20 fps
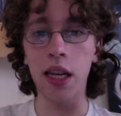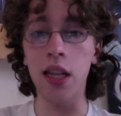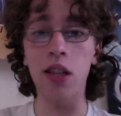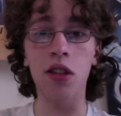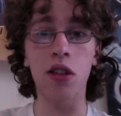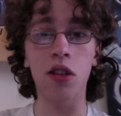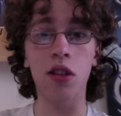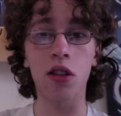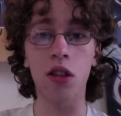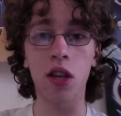
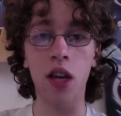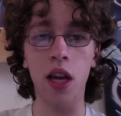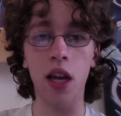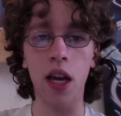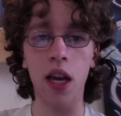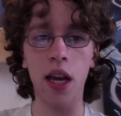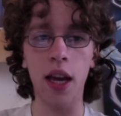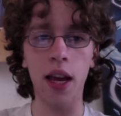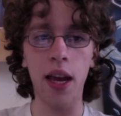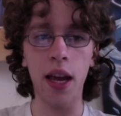
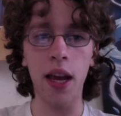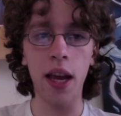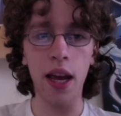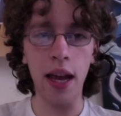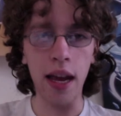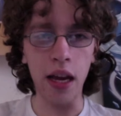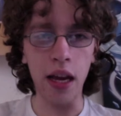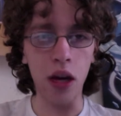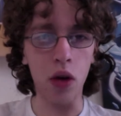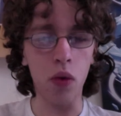incredible.
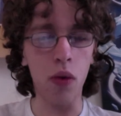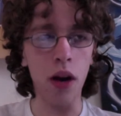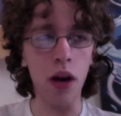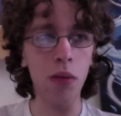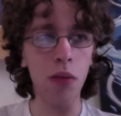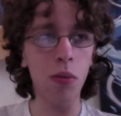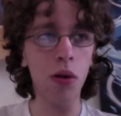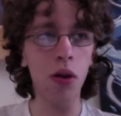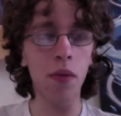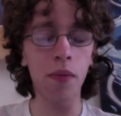He is so
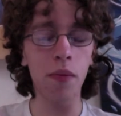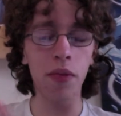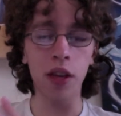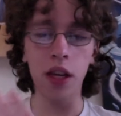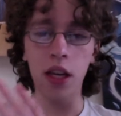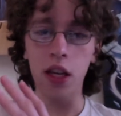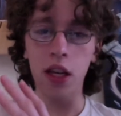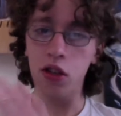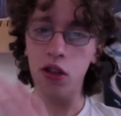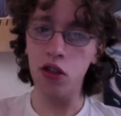cool.
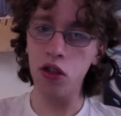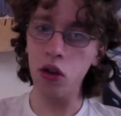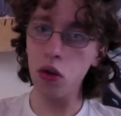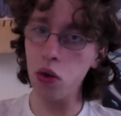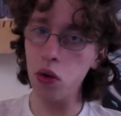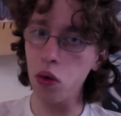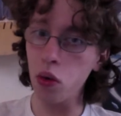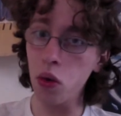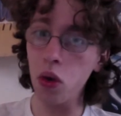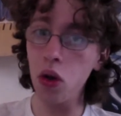He
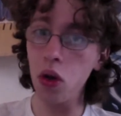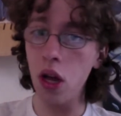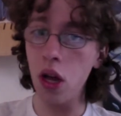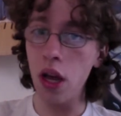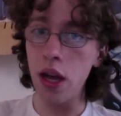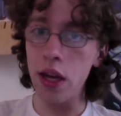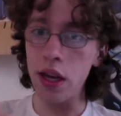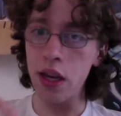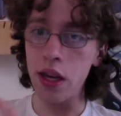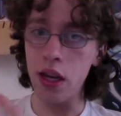is
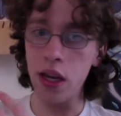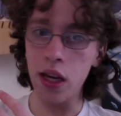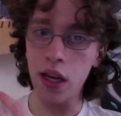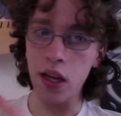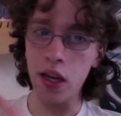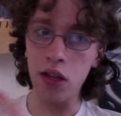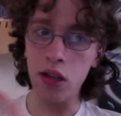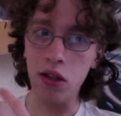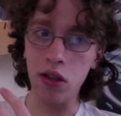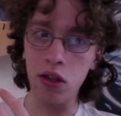so tough.
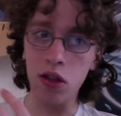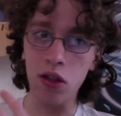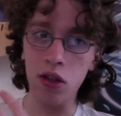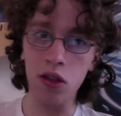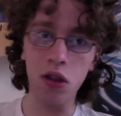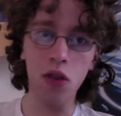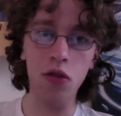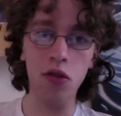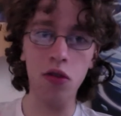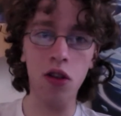
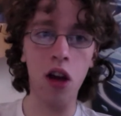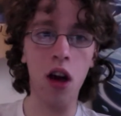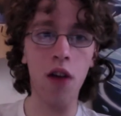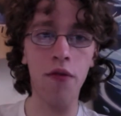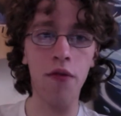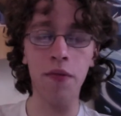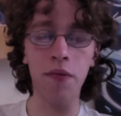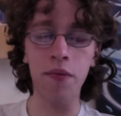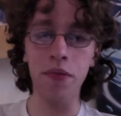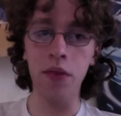
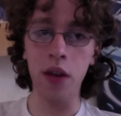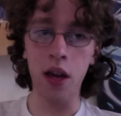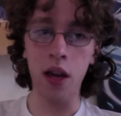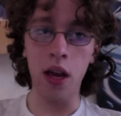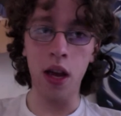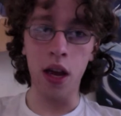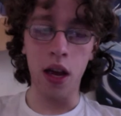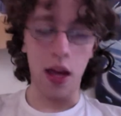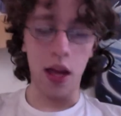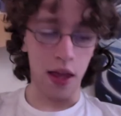Now it's just
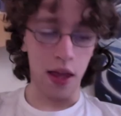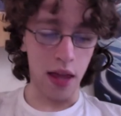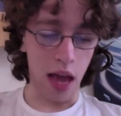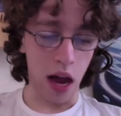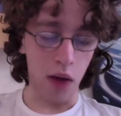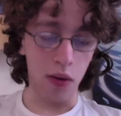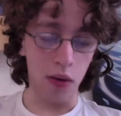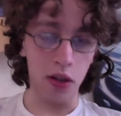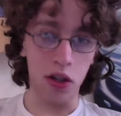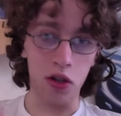up to
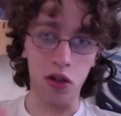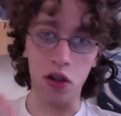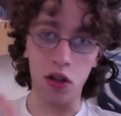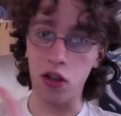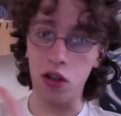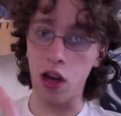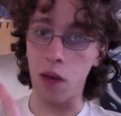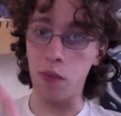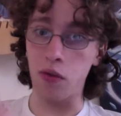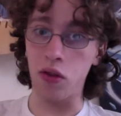Luffy to
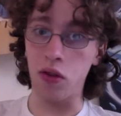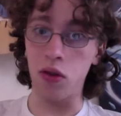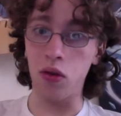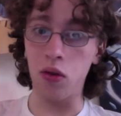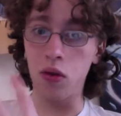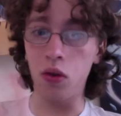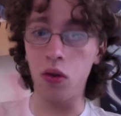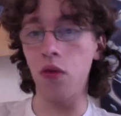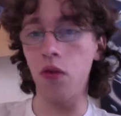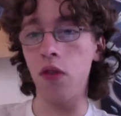handle
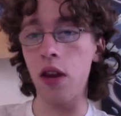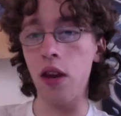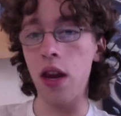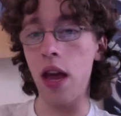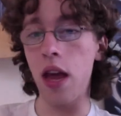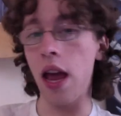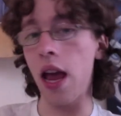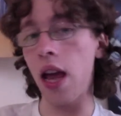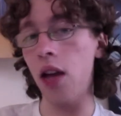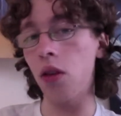
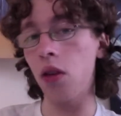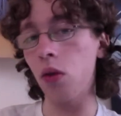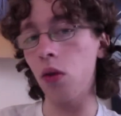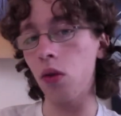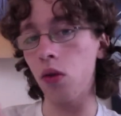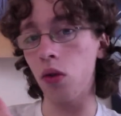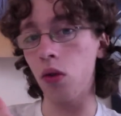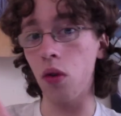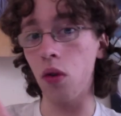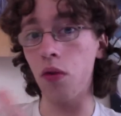
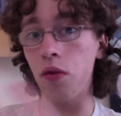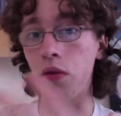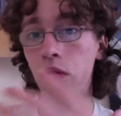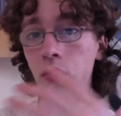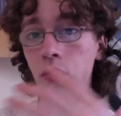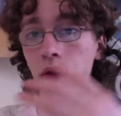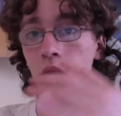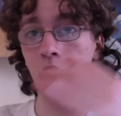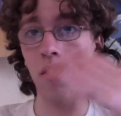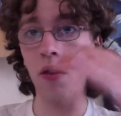
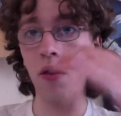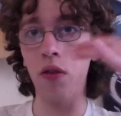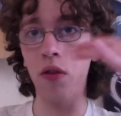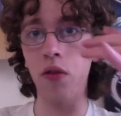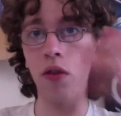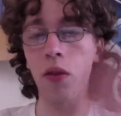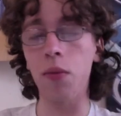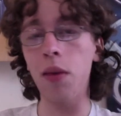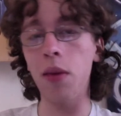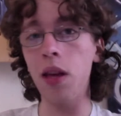Doflamingo,
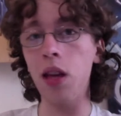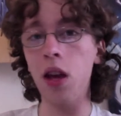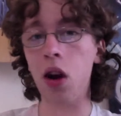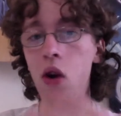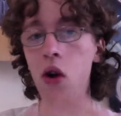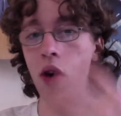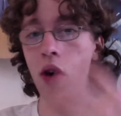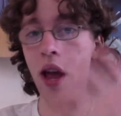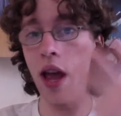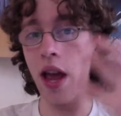and
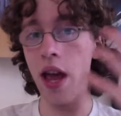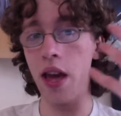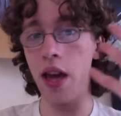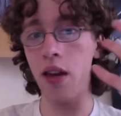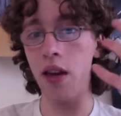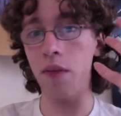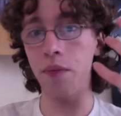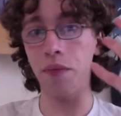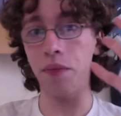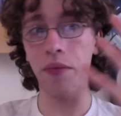it looks
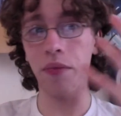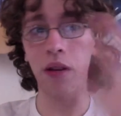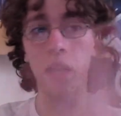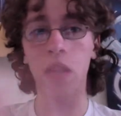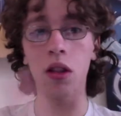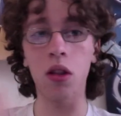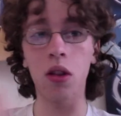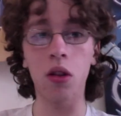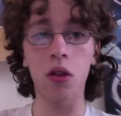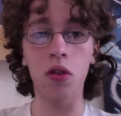like
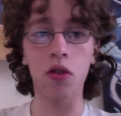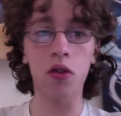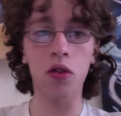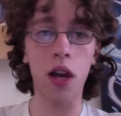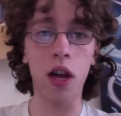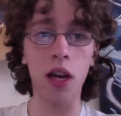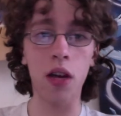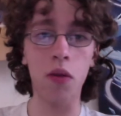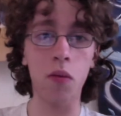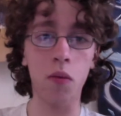once that's
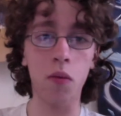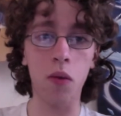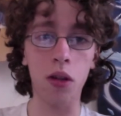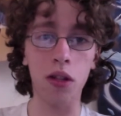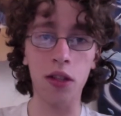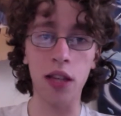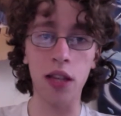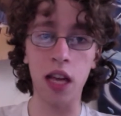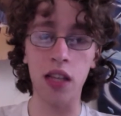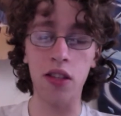done, they
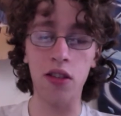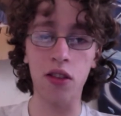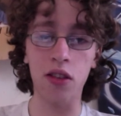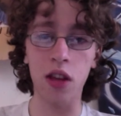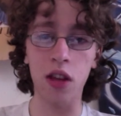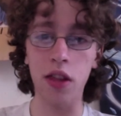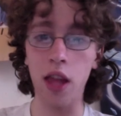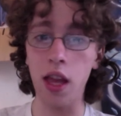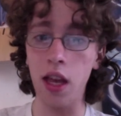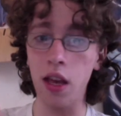can
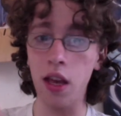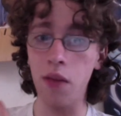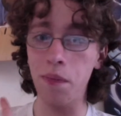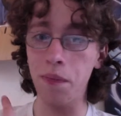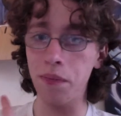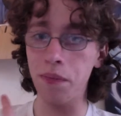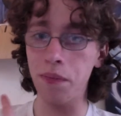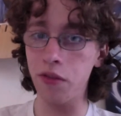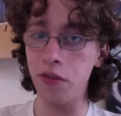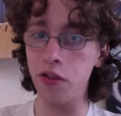sail on
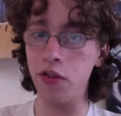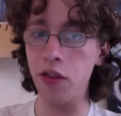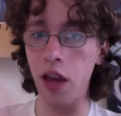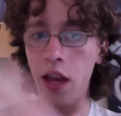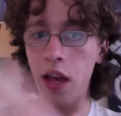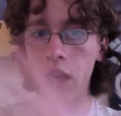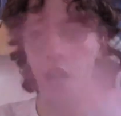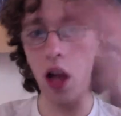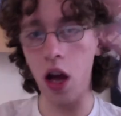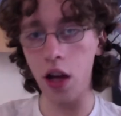and move
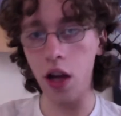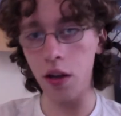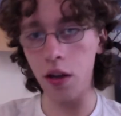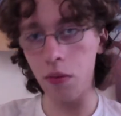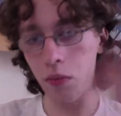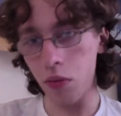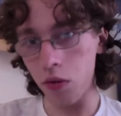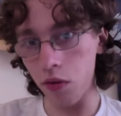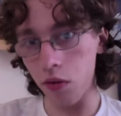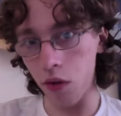on
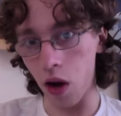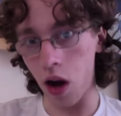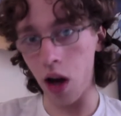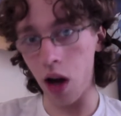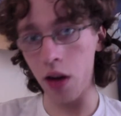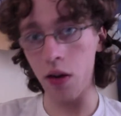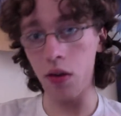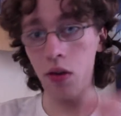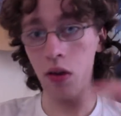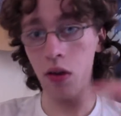in the
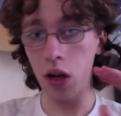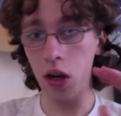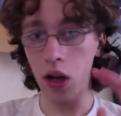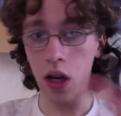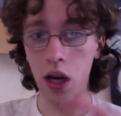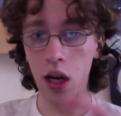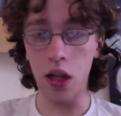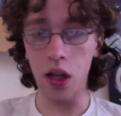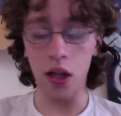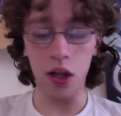new
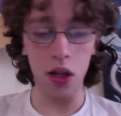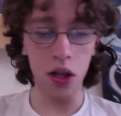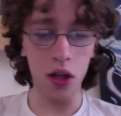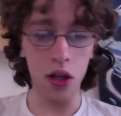world.